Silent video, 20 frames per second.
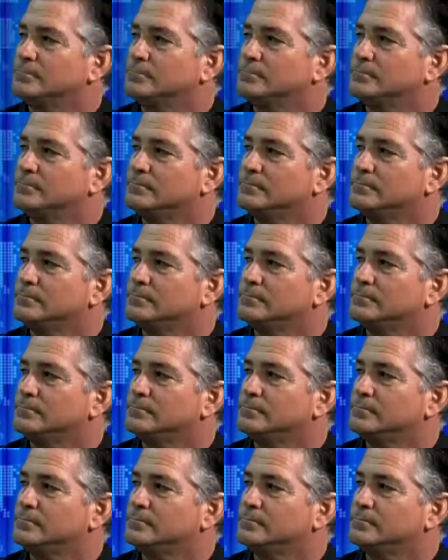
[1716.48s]

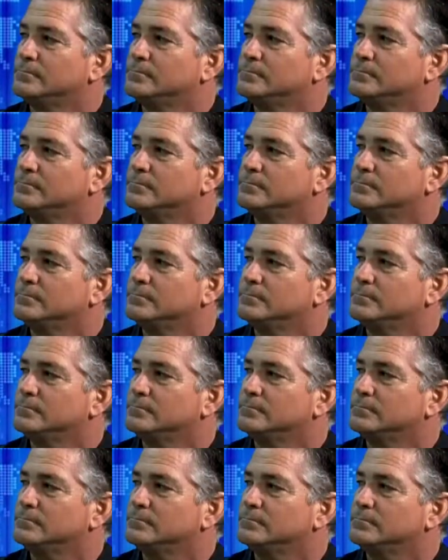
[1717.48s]

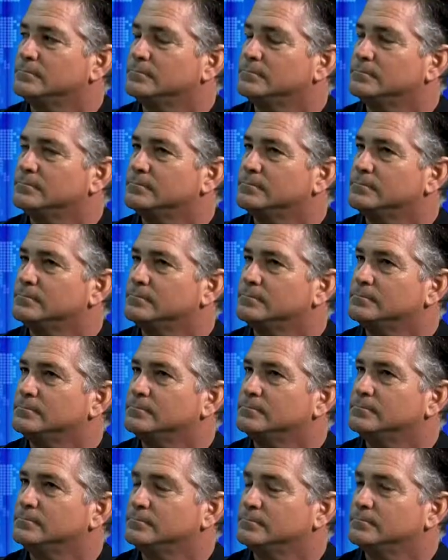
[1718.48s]

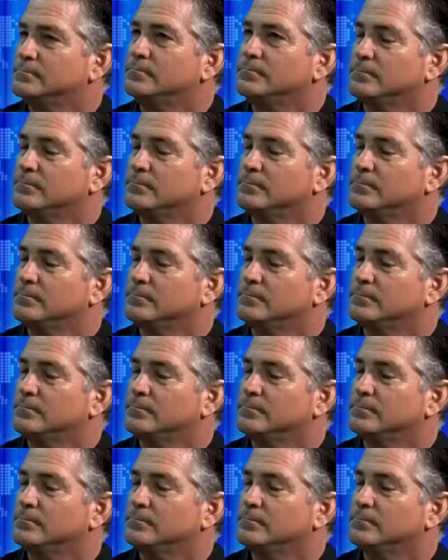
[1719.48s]
[no speech]